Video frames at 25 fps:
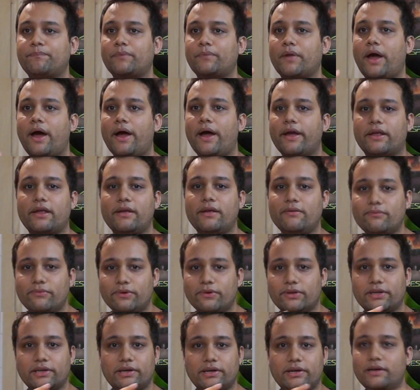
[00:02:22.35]
I came with
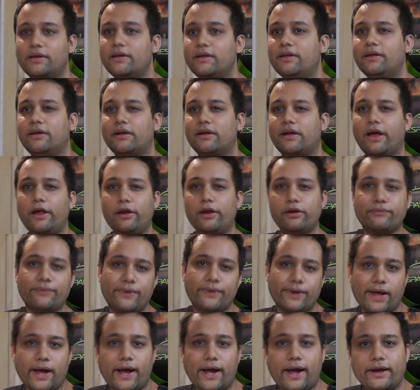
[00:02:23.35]
a kind of
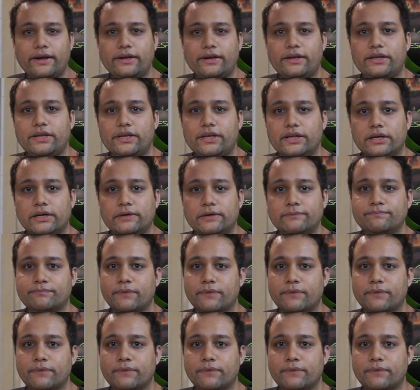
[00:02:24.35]
an idea.